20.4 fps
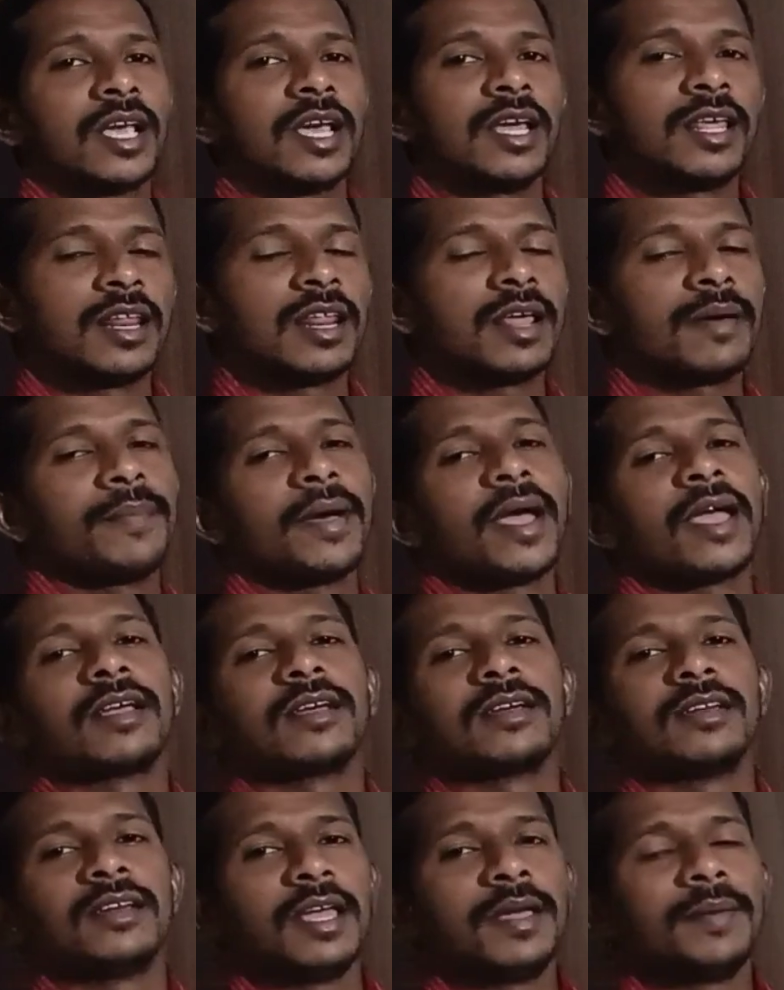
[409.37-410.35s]
Canara
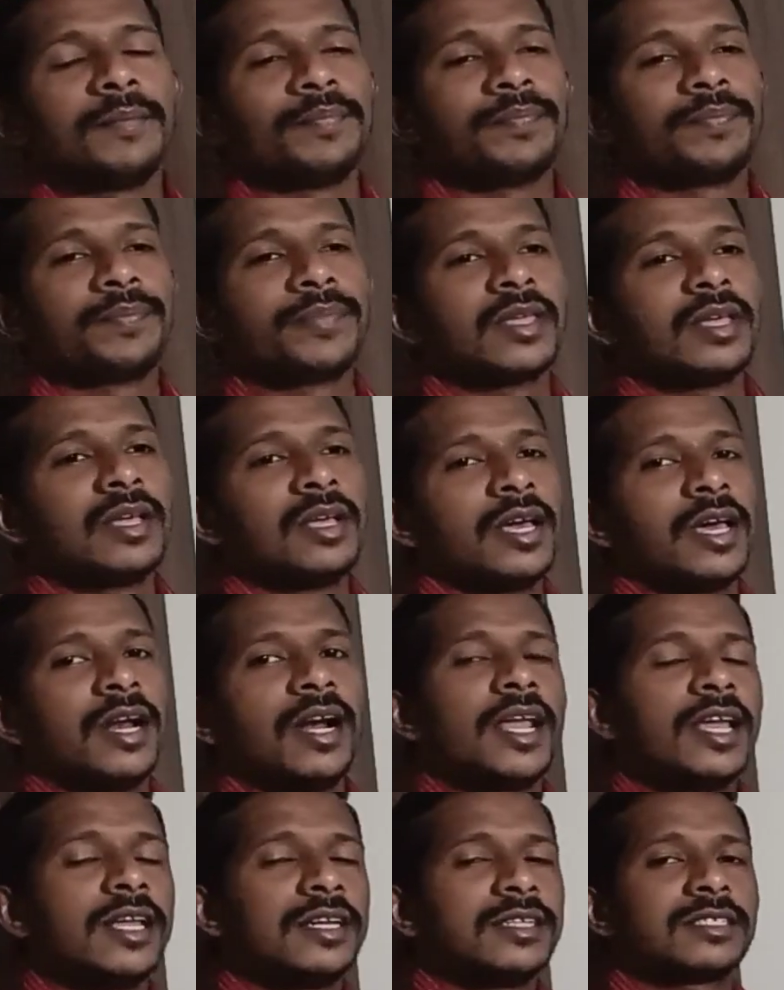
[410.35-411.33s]
Bank name.
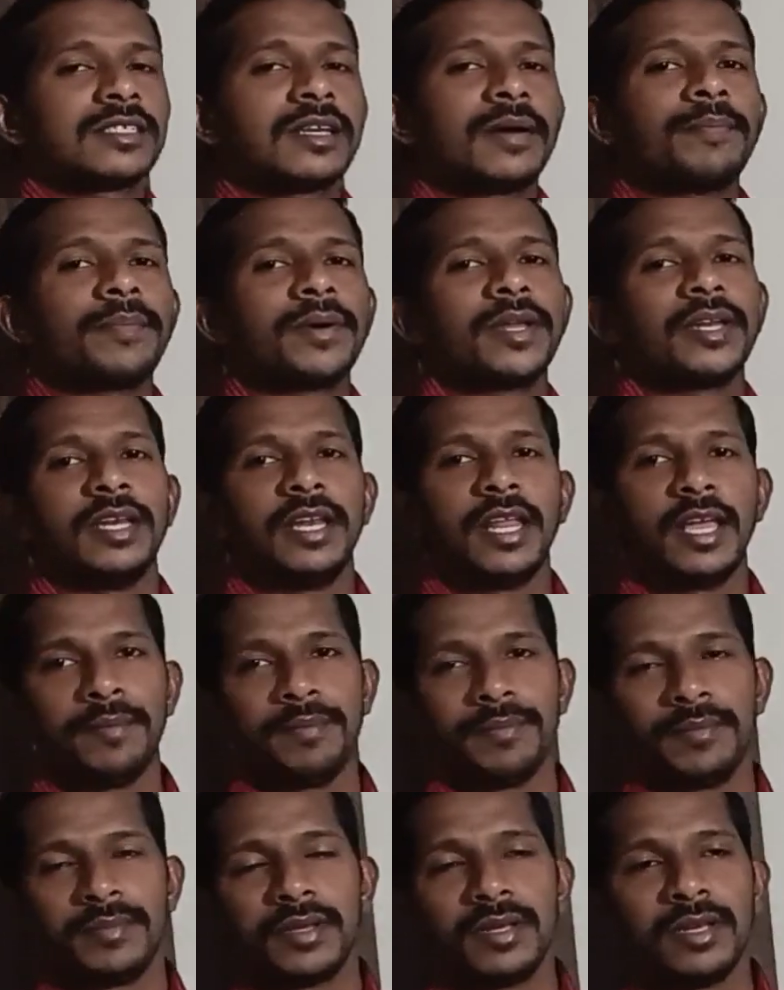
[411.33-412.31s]
Reliance company
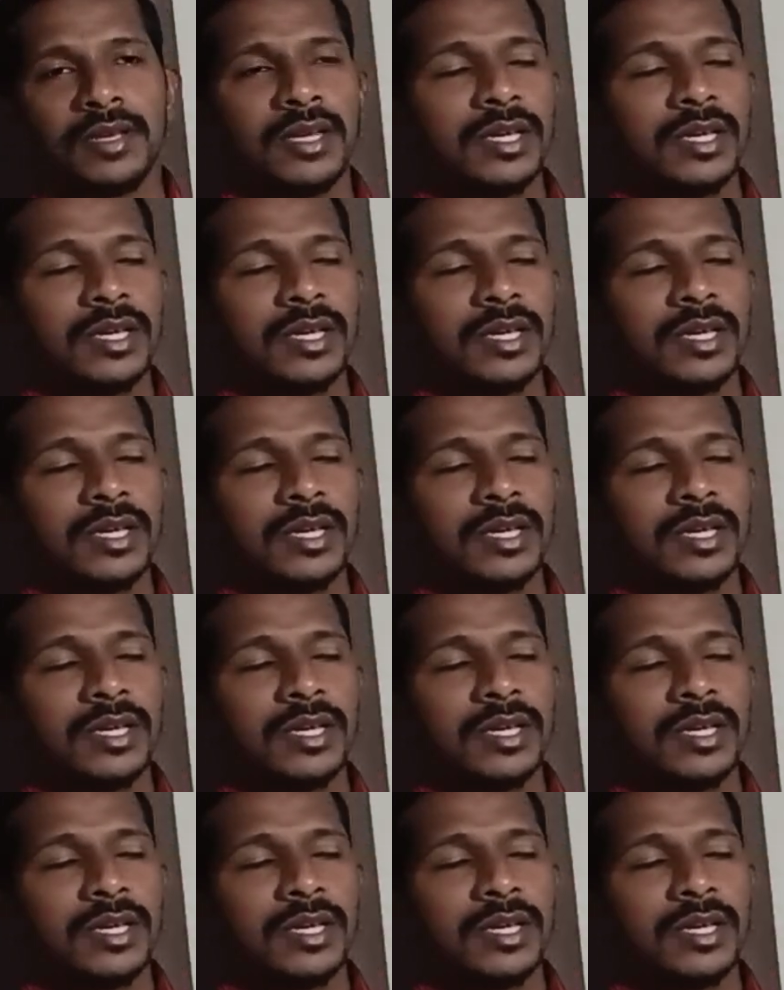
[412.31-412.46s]
name.